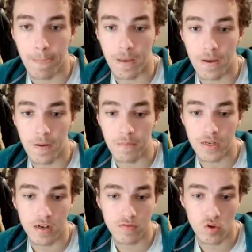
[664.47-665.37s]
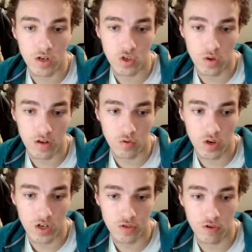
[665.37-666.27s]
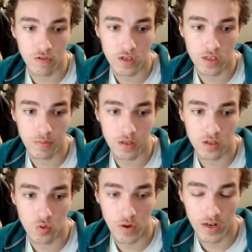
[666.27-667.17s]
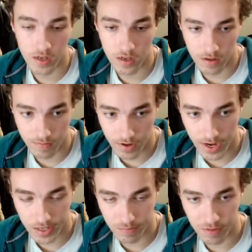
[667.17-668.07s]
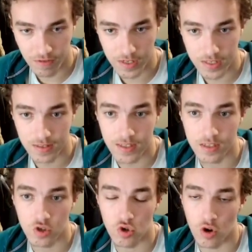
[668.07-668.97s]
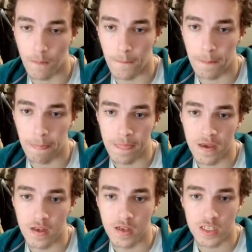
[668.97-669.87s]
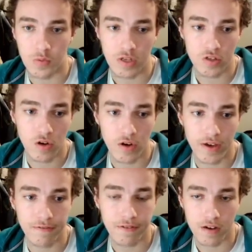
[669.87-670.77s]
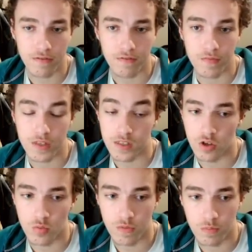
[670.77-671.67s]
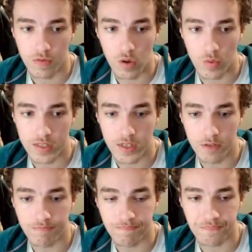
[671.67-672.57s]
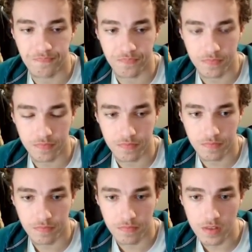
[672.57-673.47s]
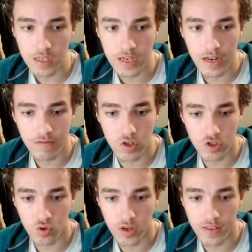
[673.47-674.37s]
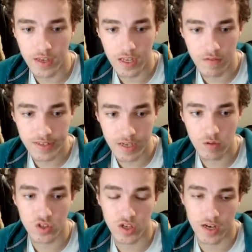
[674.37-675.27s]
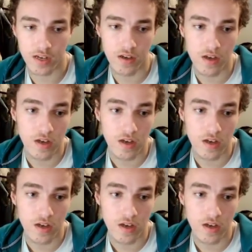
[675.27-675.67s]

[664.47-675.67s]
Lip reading: Here after rook h1, rook h4, for example, is already a very active move, and this is a draw. So we need to go a5. That's the only move that wins here. And after a trade, they can even take with check.